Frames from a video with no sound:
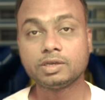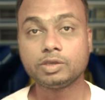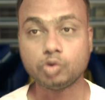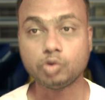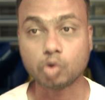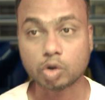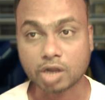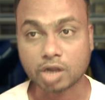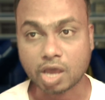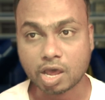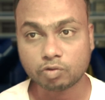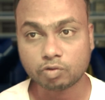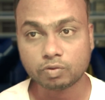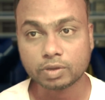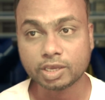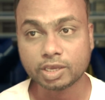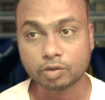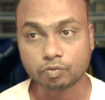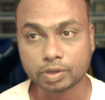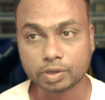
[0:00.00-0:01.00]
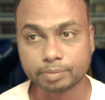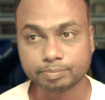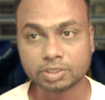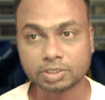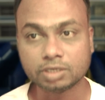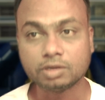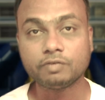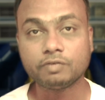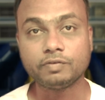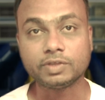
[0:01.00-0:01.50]
you are now equipped
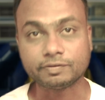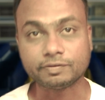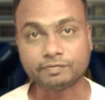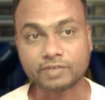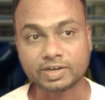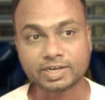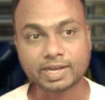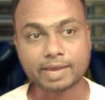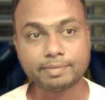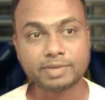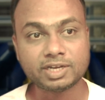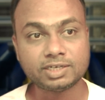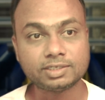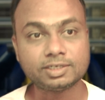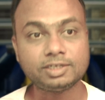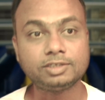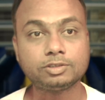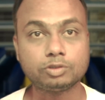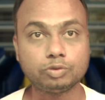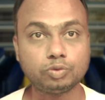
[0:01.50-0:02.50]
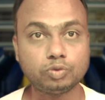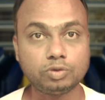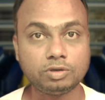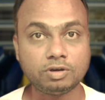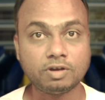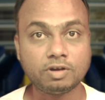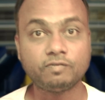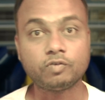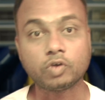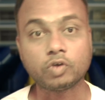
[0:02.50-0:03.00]
with a fundamental tool
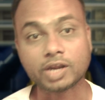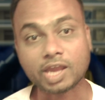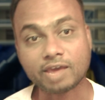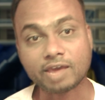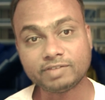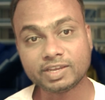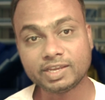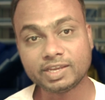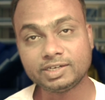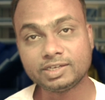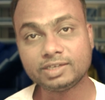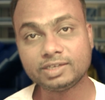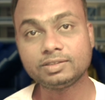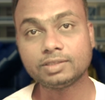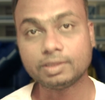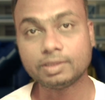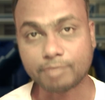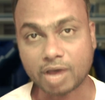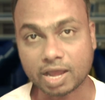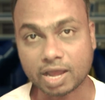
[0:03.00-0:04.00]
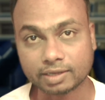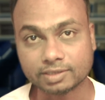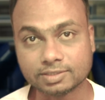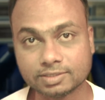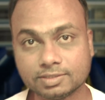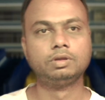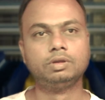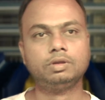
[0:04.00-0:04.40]
for navigating the market.